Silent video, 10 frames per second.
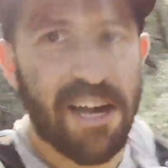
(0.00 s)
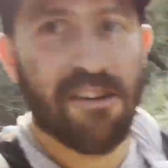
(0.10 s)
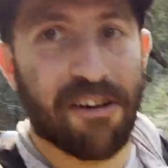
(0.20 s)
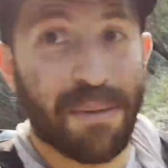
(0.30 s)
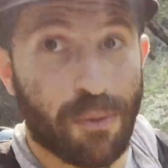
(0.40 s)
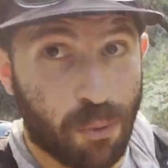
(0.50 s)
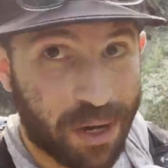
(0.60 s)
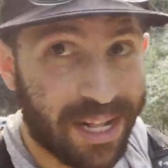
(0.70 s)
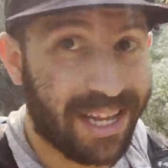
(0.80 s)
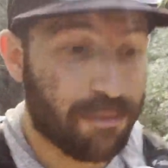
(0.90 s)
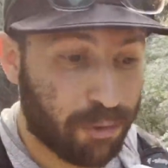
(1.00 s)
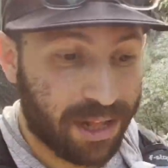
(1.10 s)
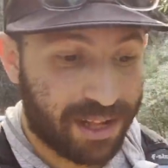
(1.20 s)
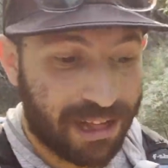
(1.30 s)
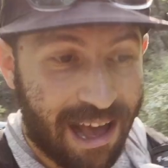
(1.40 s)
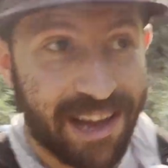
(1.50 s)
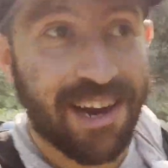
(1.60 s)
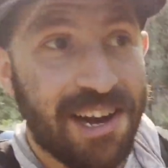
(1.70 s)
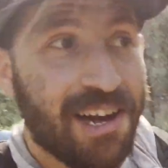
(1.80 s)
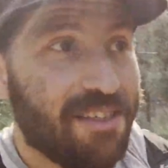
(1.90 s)
you're gonna be really, really glad
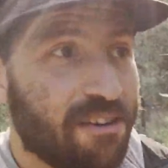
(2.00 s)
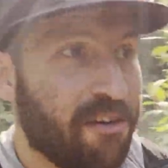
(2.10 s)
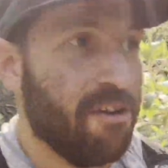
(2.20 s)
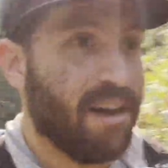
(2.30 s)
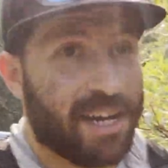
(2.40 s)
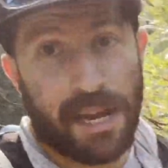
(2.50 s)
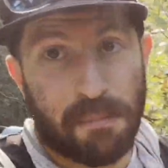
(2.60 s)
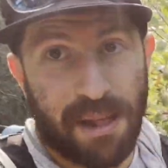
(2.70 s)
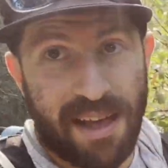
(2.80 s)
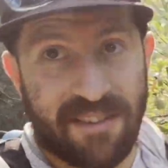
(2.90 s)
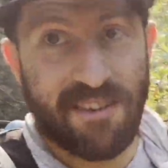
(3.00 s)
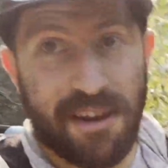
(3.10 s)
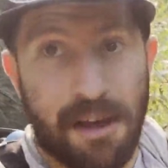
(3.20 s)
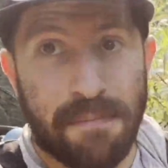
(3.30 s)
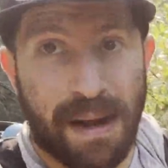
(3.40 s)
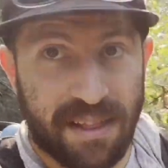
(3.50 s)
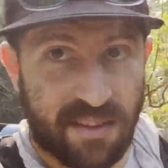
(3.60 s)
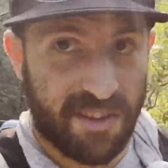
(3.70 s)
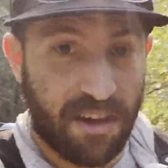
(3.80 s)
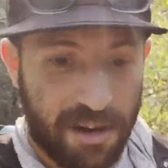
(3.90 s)
that you're not getting blasted by the
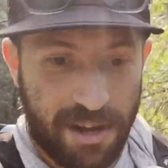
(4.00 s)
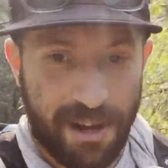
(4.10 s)
sun.